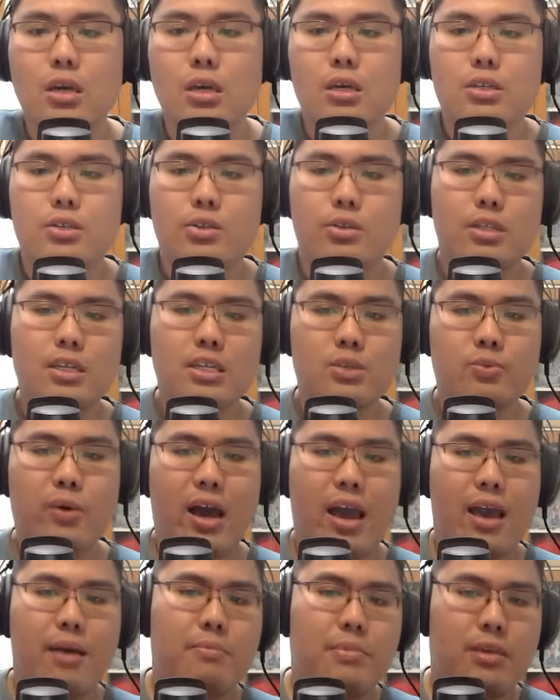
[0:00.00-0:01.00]
So this is
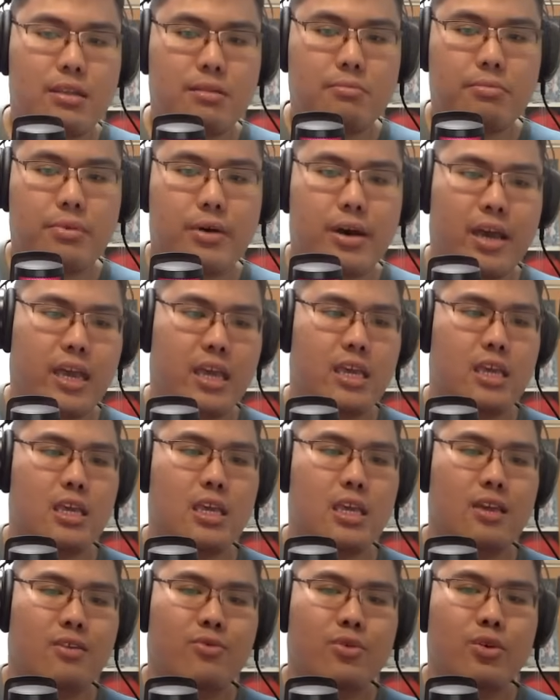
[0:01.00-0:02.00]
what I mean by
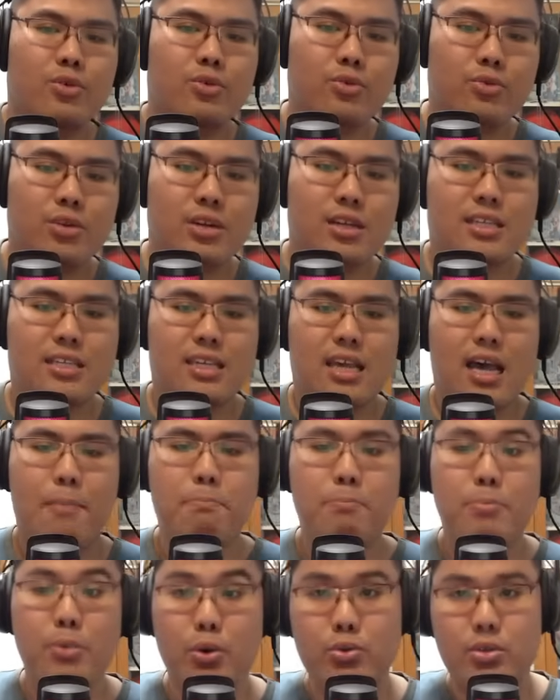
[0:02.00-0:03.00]
if your units are
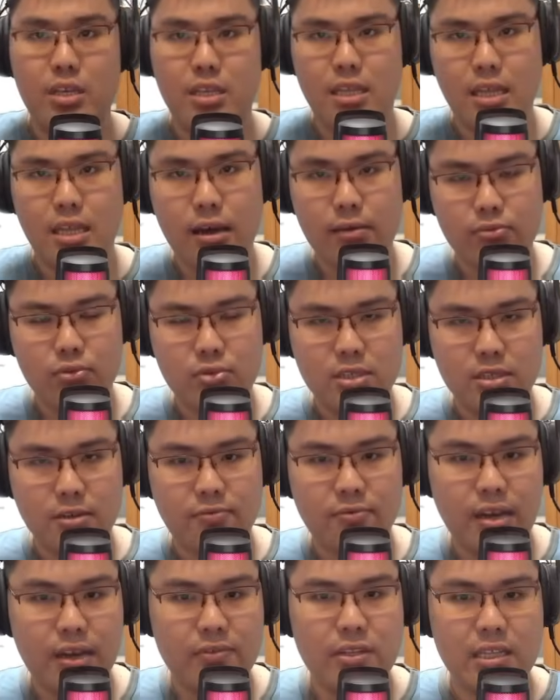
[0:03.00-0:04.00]
built enough to
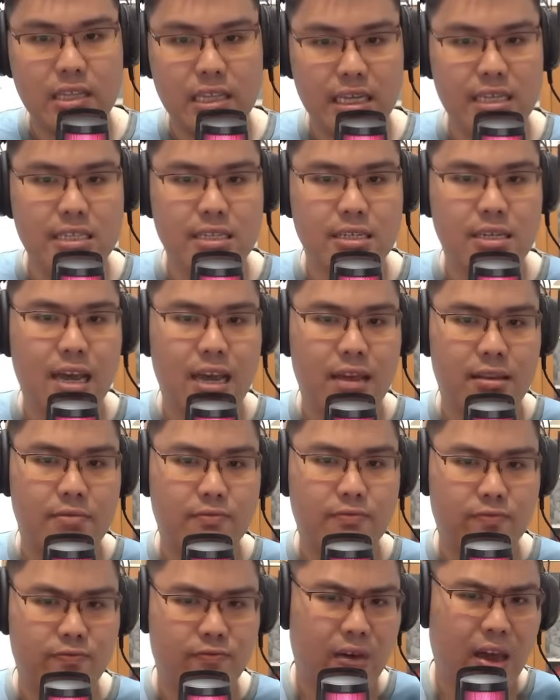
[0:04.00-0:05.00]
survive the laser at
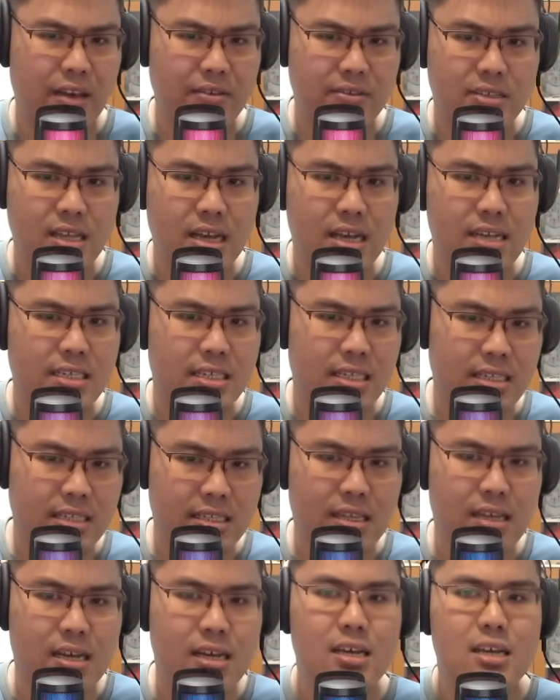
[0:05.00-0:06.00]
5 star, 6
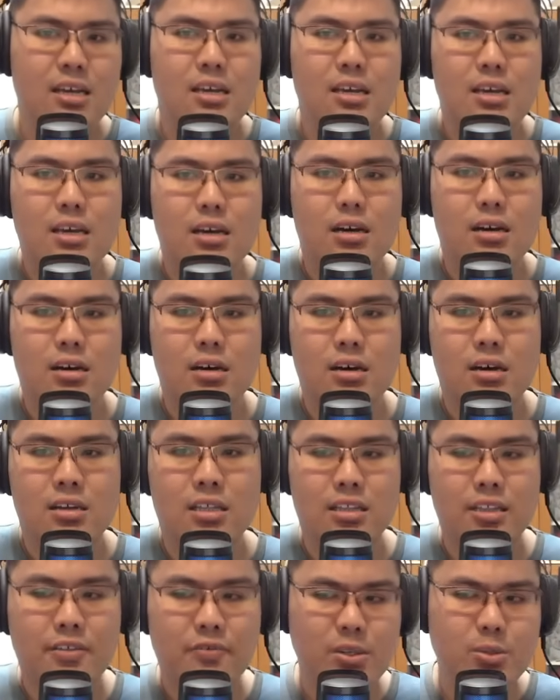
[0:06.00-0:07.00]
star.
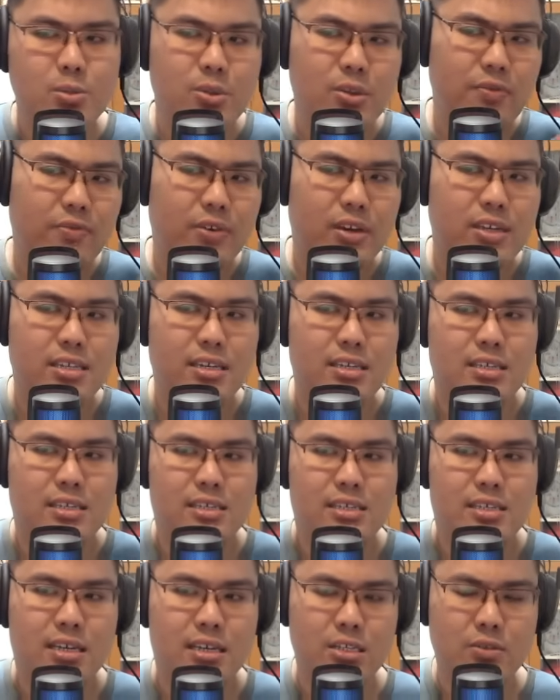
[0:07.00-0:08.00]
The difference between 5 star and
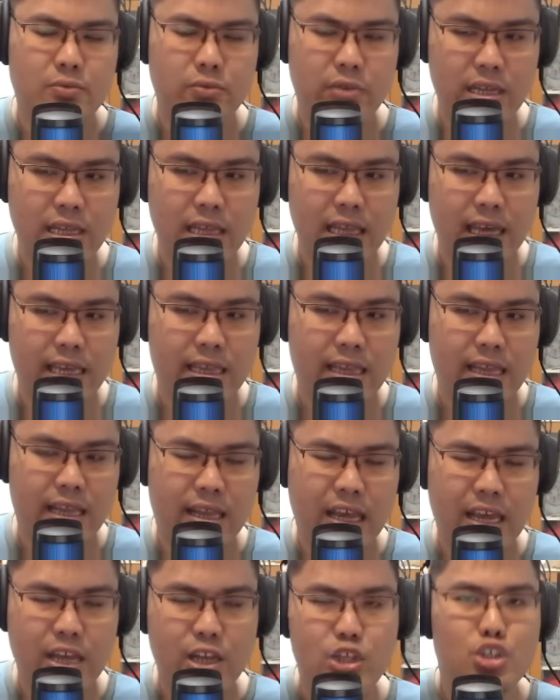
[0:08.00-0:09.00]
6 star is really like that
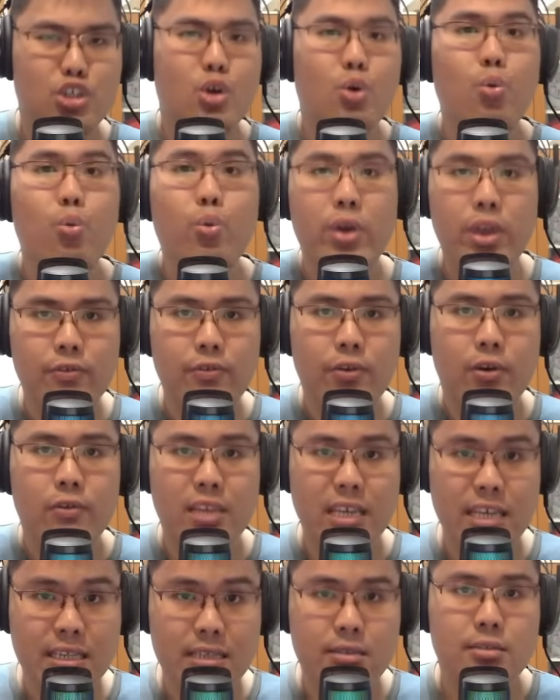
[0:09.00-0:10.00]
additional wave of
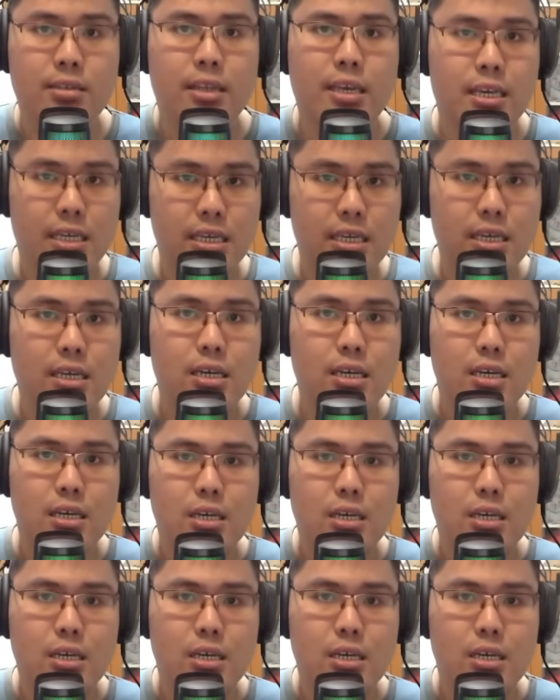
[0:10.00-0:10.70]
laser tanking.